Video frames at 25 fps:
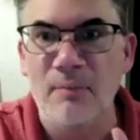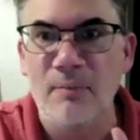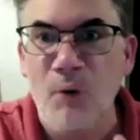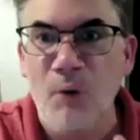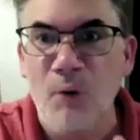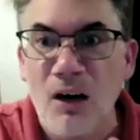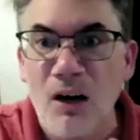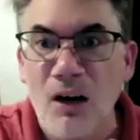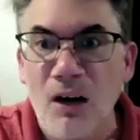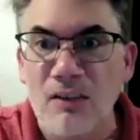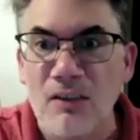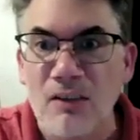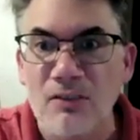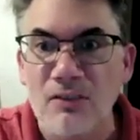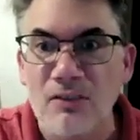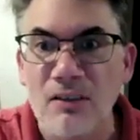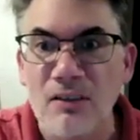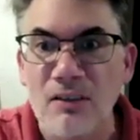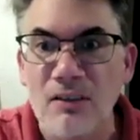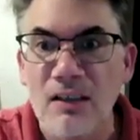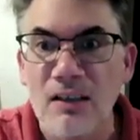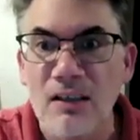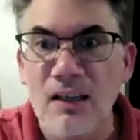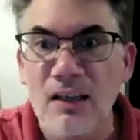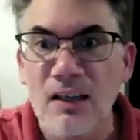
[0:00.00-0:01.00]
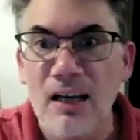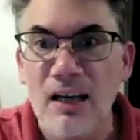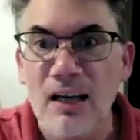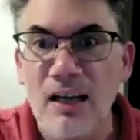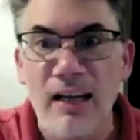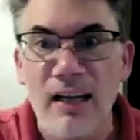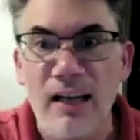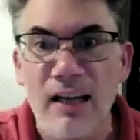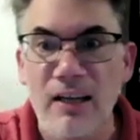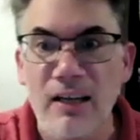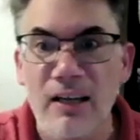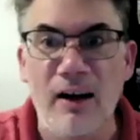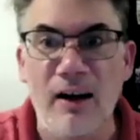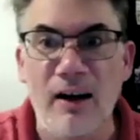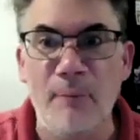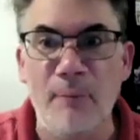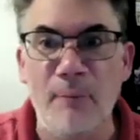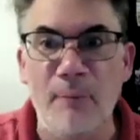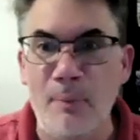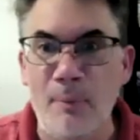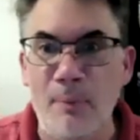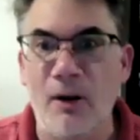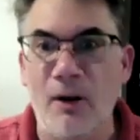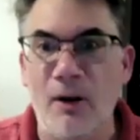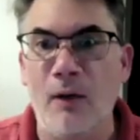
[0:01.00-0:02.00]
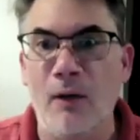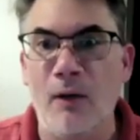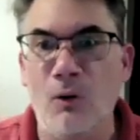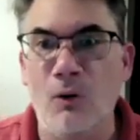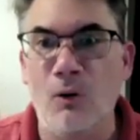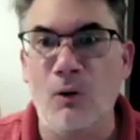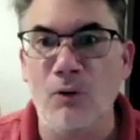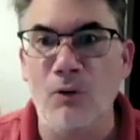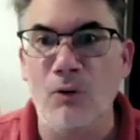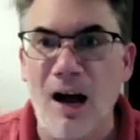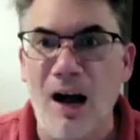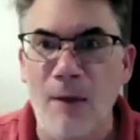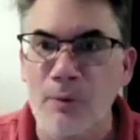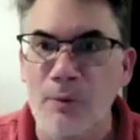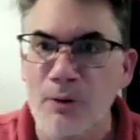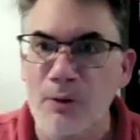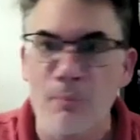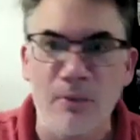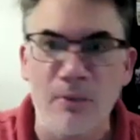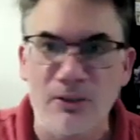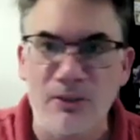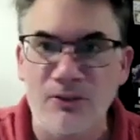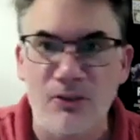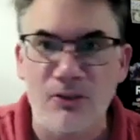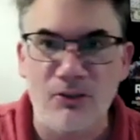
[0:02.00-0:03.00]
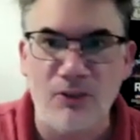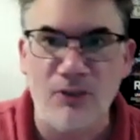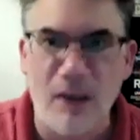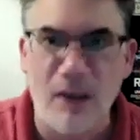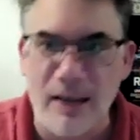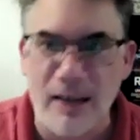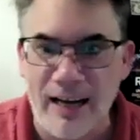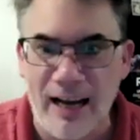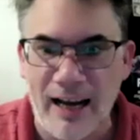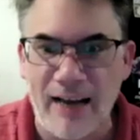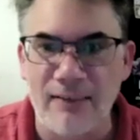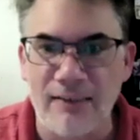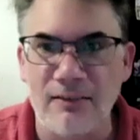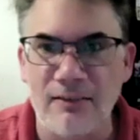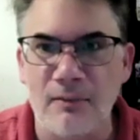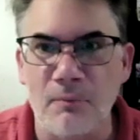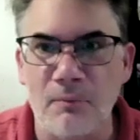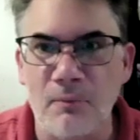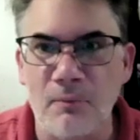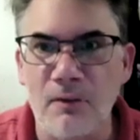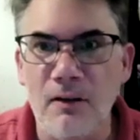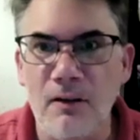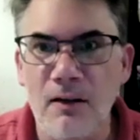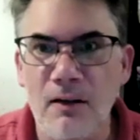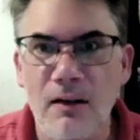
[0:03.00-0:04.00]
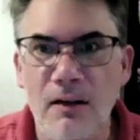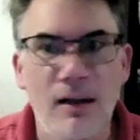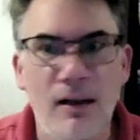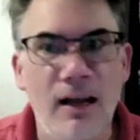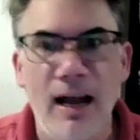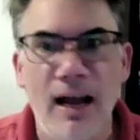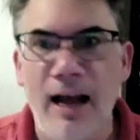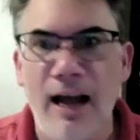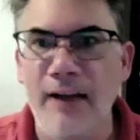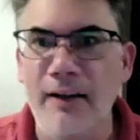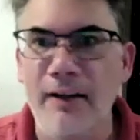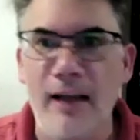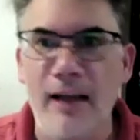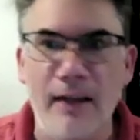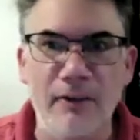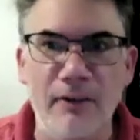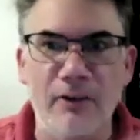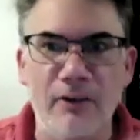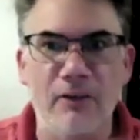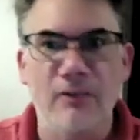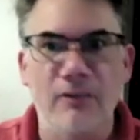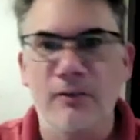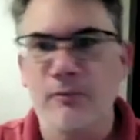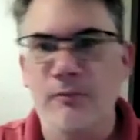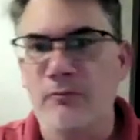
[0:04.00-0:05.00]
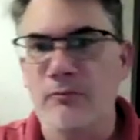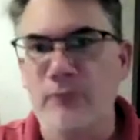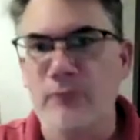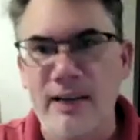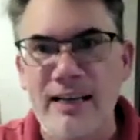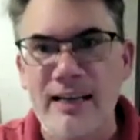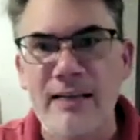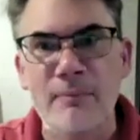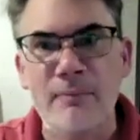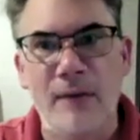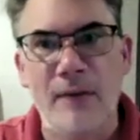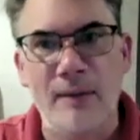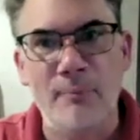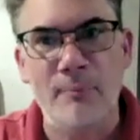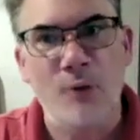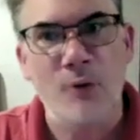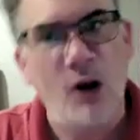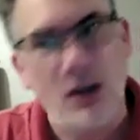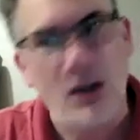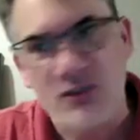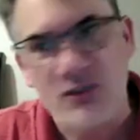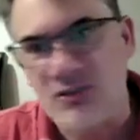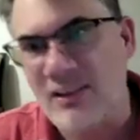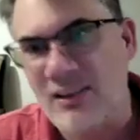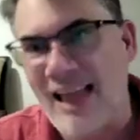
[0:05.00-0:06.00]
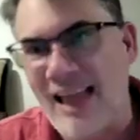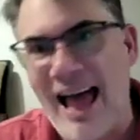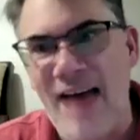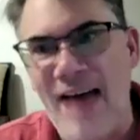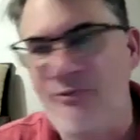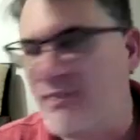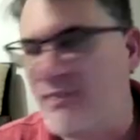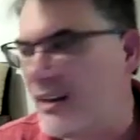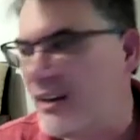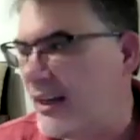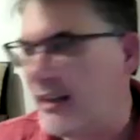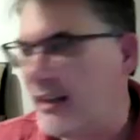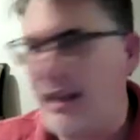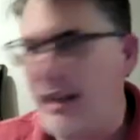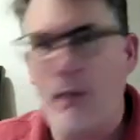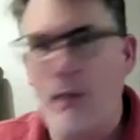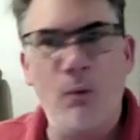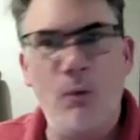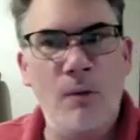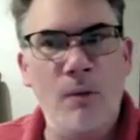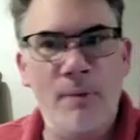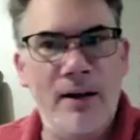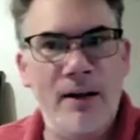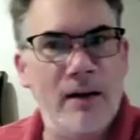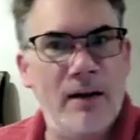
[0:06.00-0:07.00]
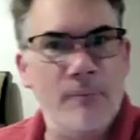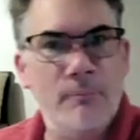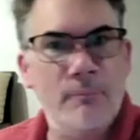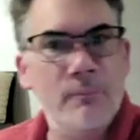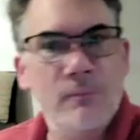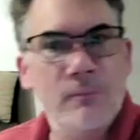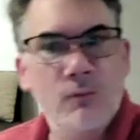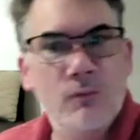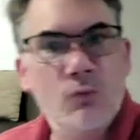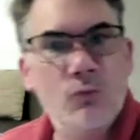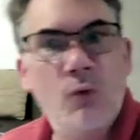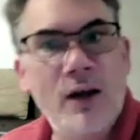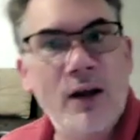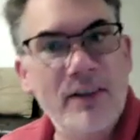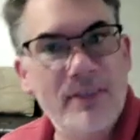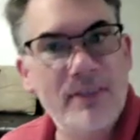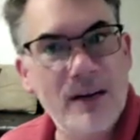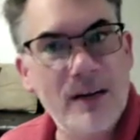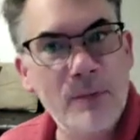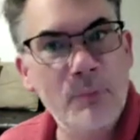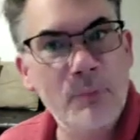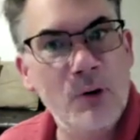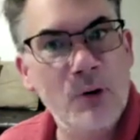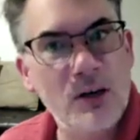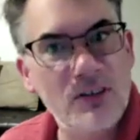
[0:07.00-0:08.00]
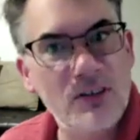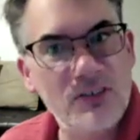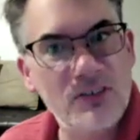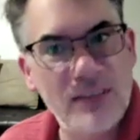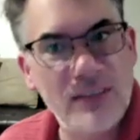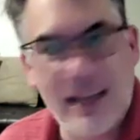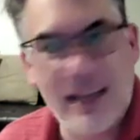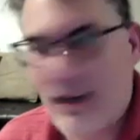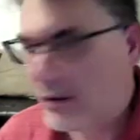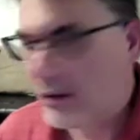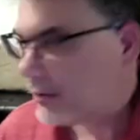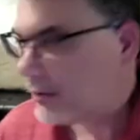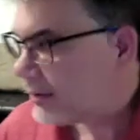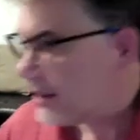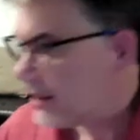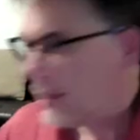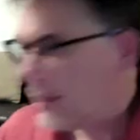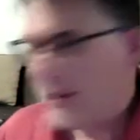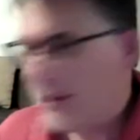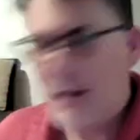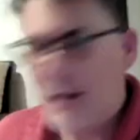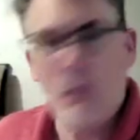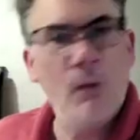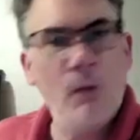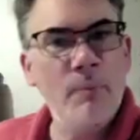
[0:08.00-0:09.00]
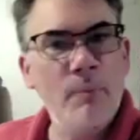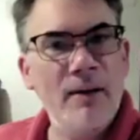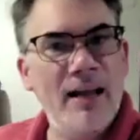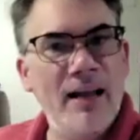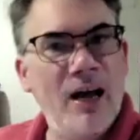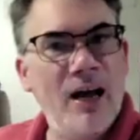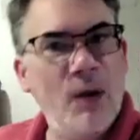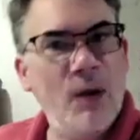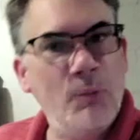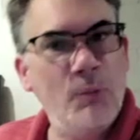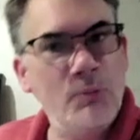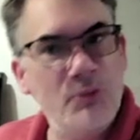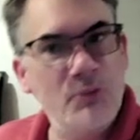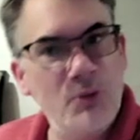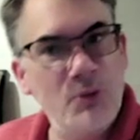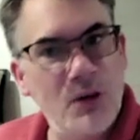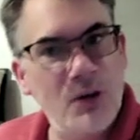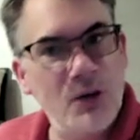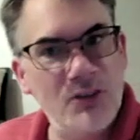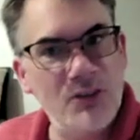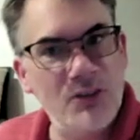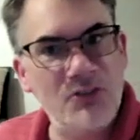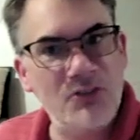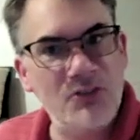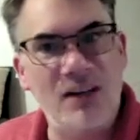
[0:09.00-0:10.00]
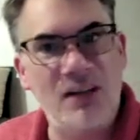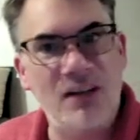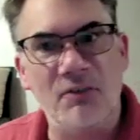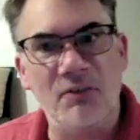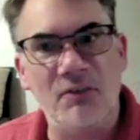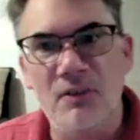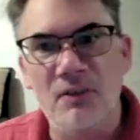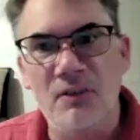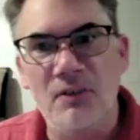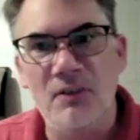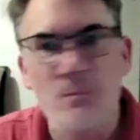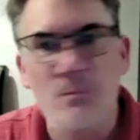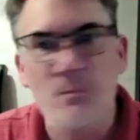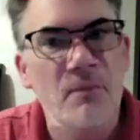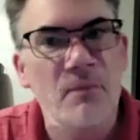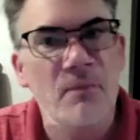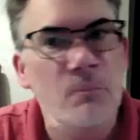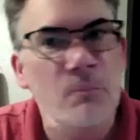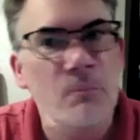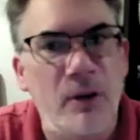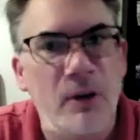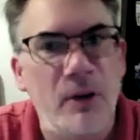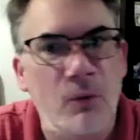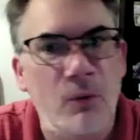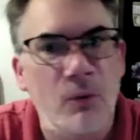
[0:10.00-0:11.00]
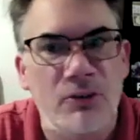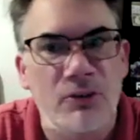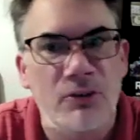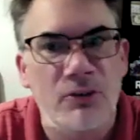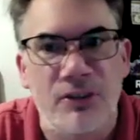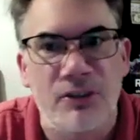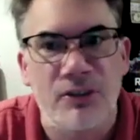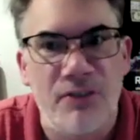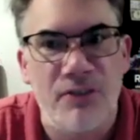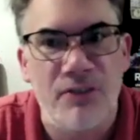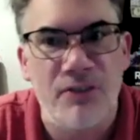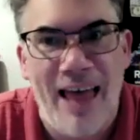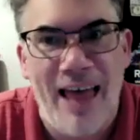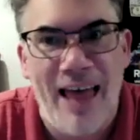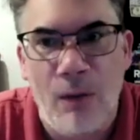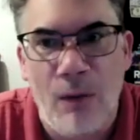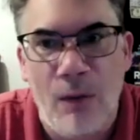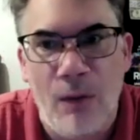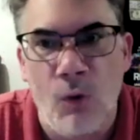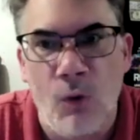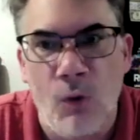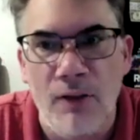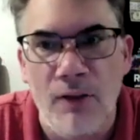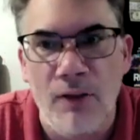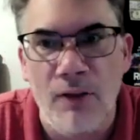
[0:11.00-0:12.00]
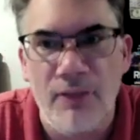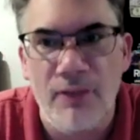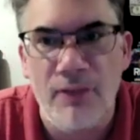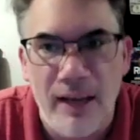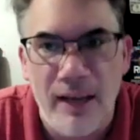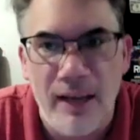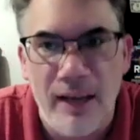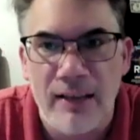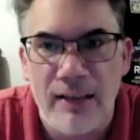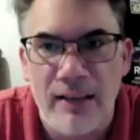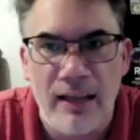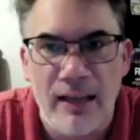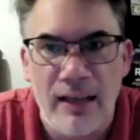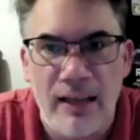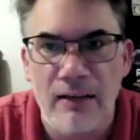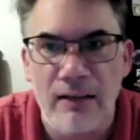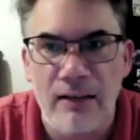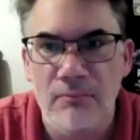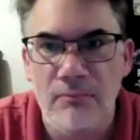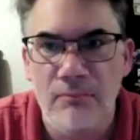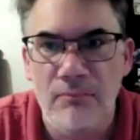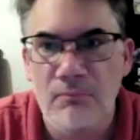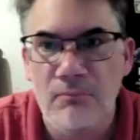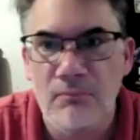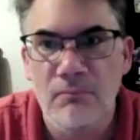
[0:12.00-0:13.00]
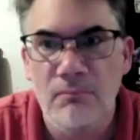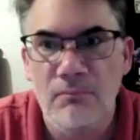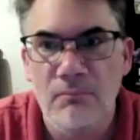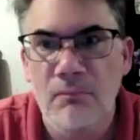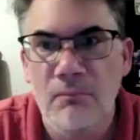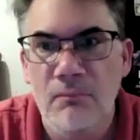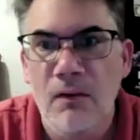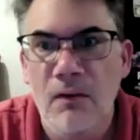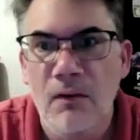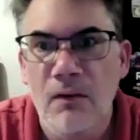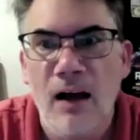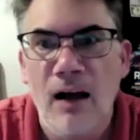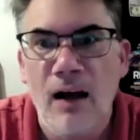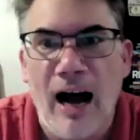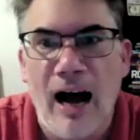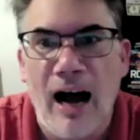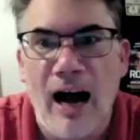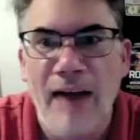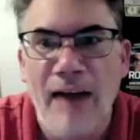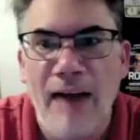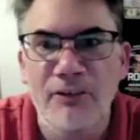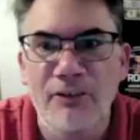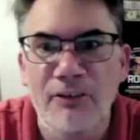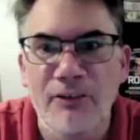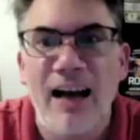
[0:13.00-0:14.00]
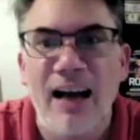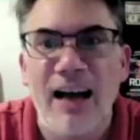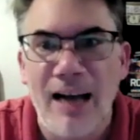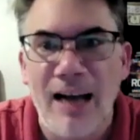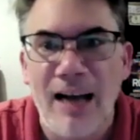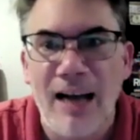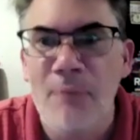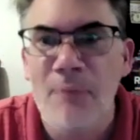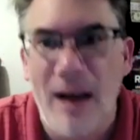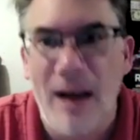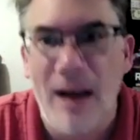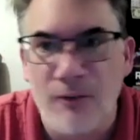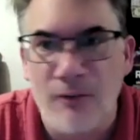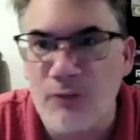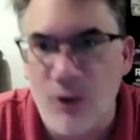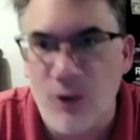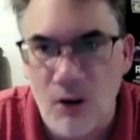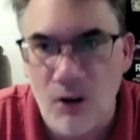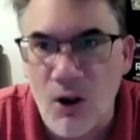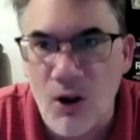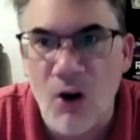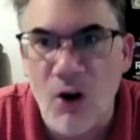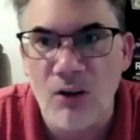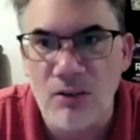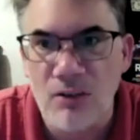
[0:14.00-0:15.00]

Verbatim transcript: books. You know, and people are like, "Well, Rob, you're Mr. Sarcasm." And and they're reading my books, laughing, and they want me to write their books now. They want me to help them do other stuff. But it was just that one thing that I forgot about for a long